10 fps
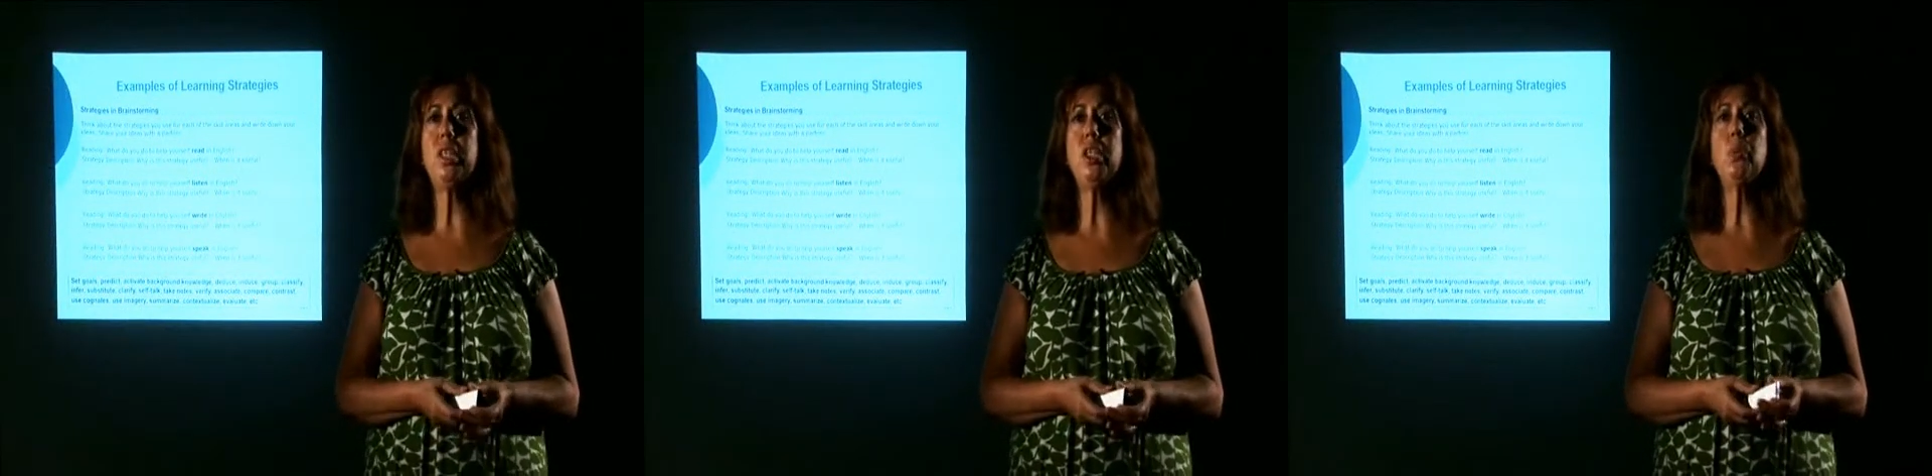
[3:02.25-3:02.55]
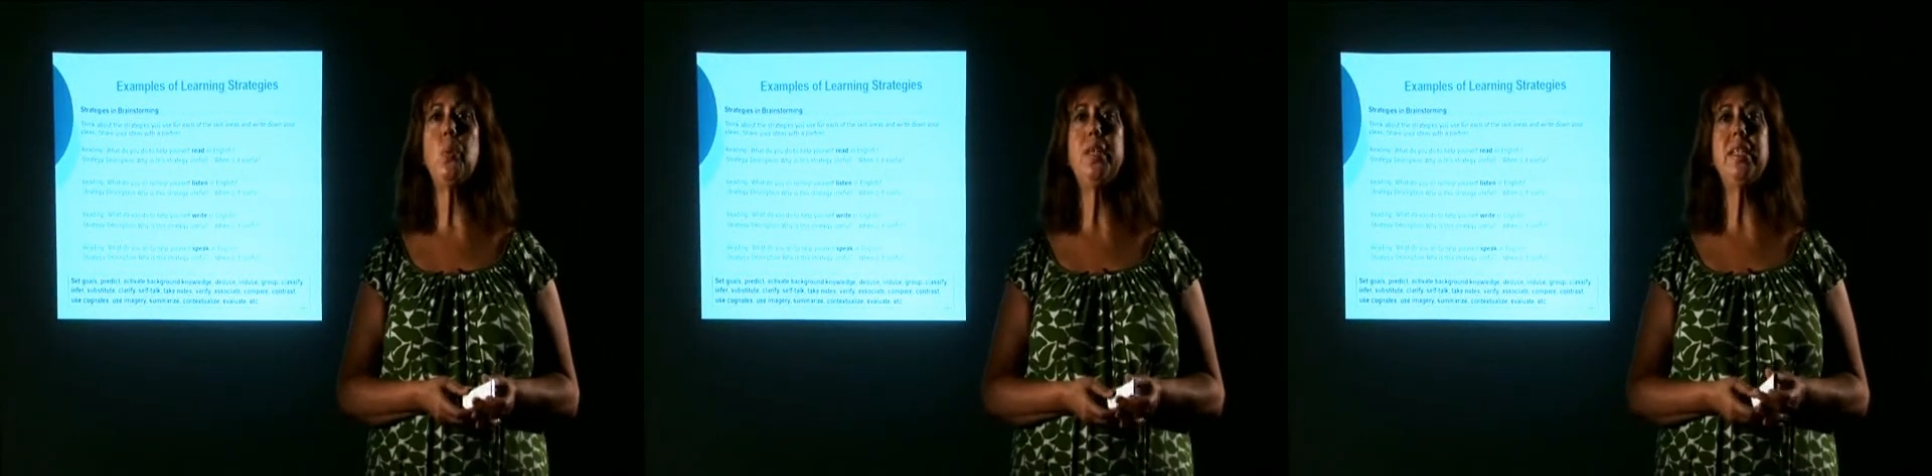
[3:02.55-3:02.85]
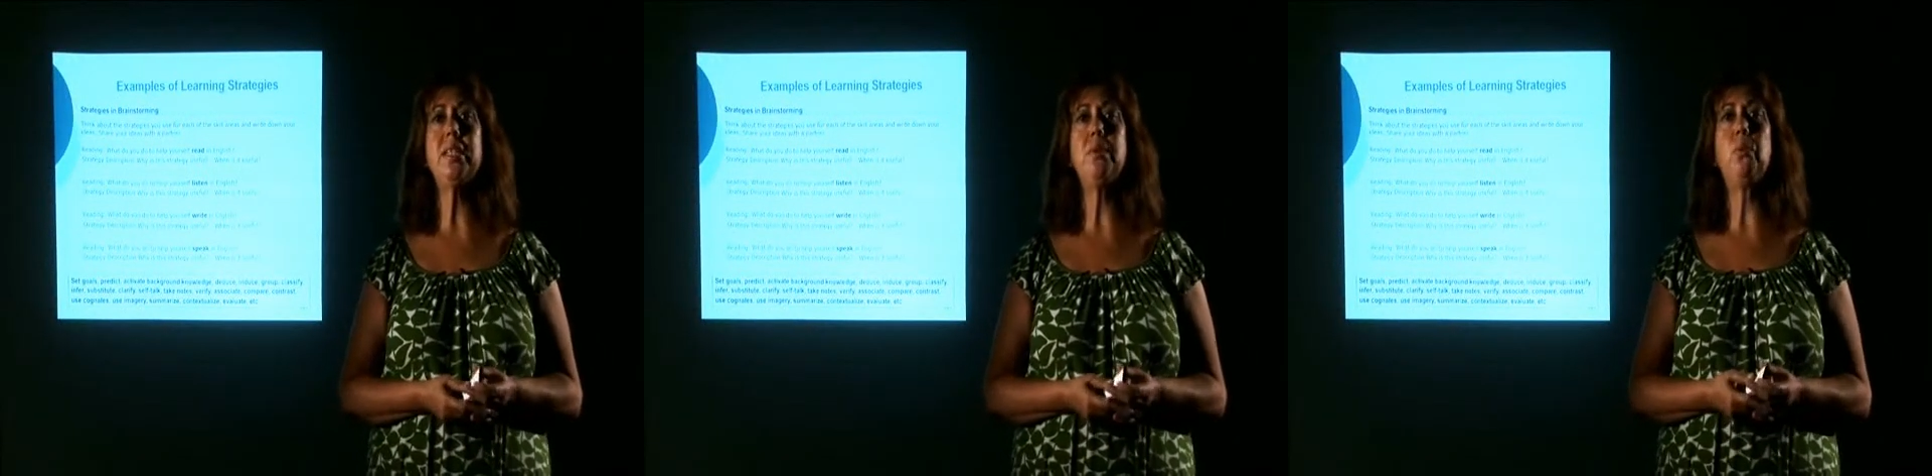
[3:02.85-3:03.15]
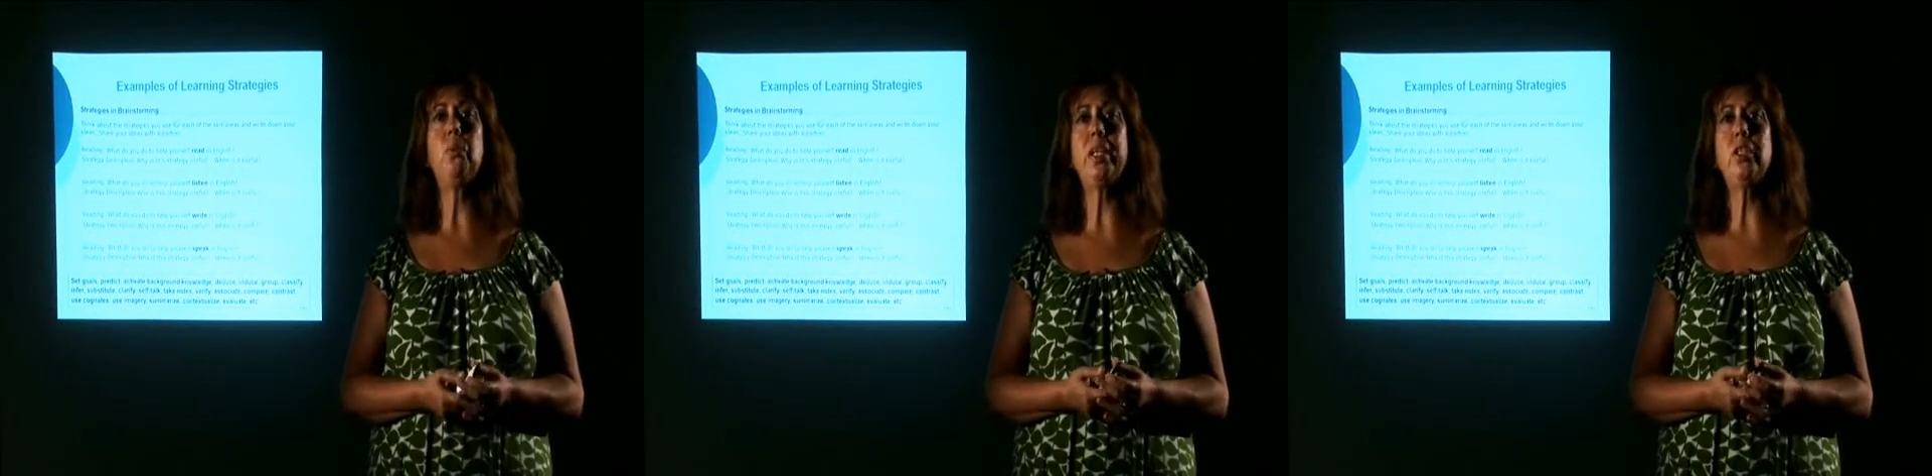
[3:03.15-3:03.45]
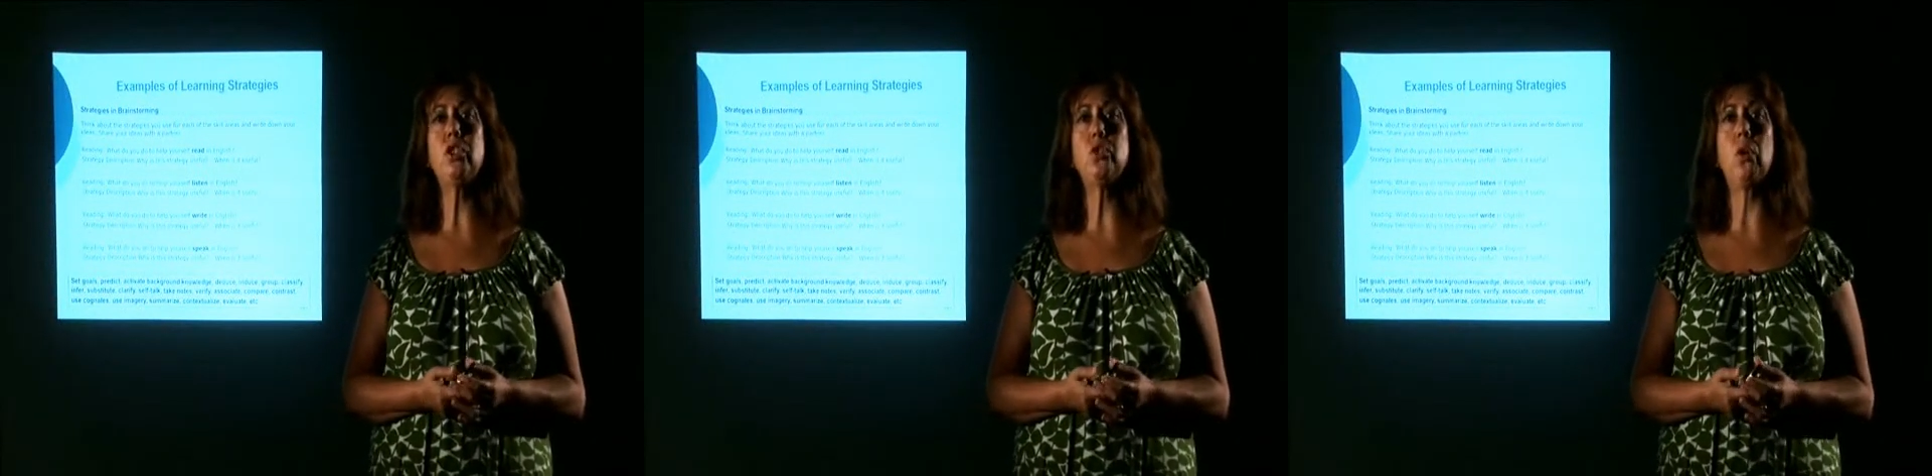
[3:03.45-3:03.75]
This one is in
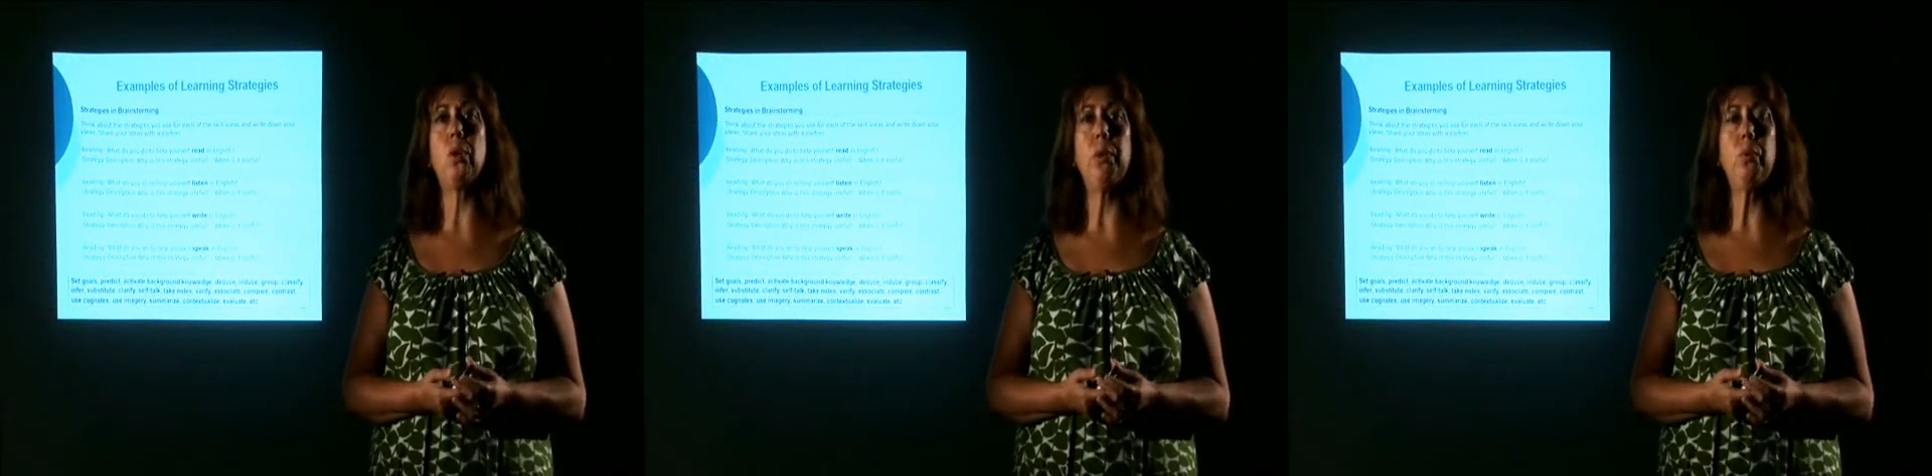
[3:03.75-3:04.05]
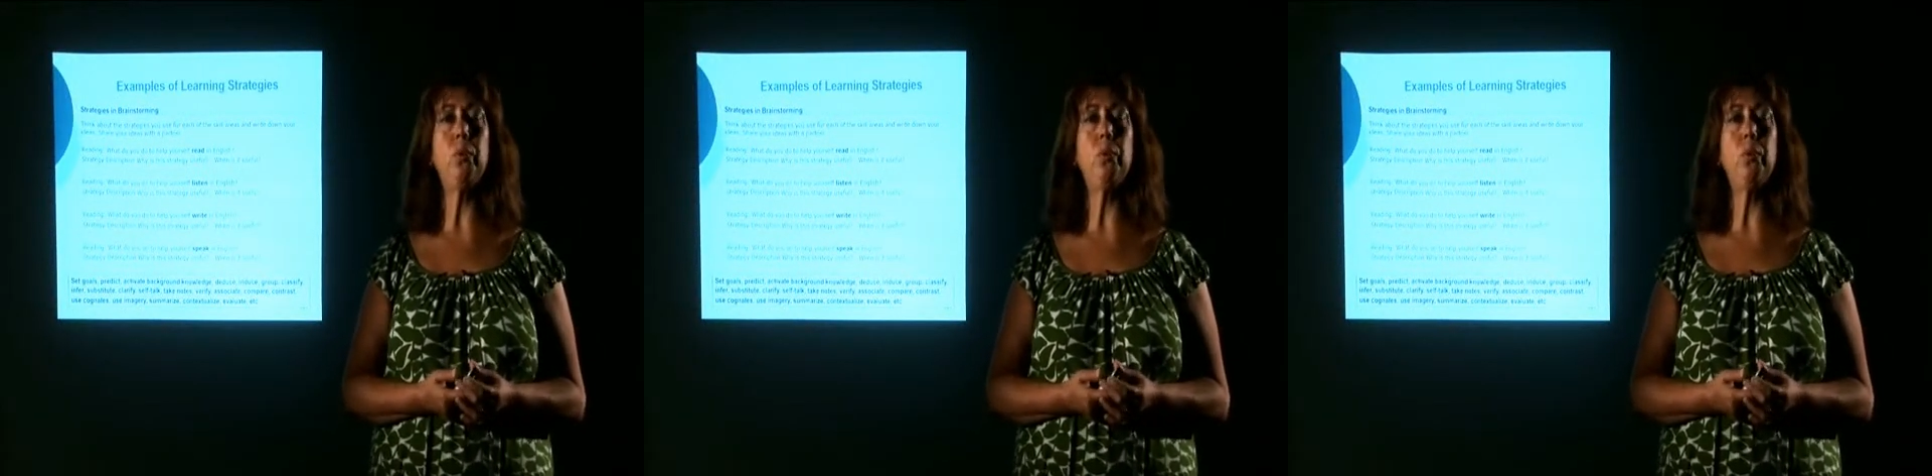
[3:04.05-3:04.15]
brainstorming,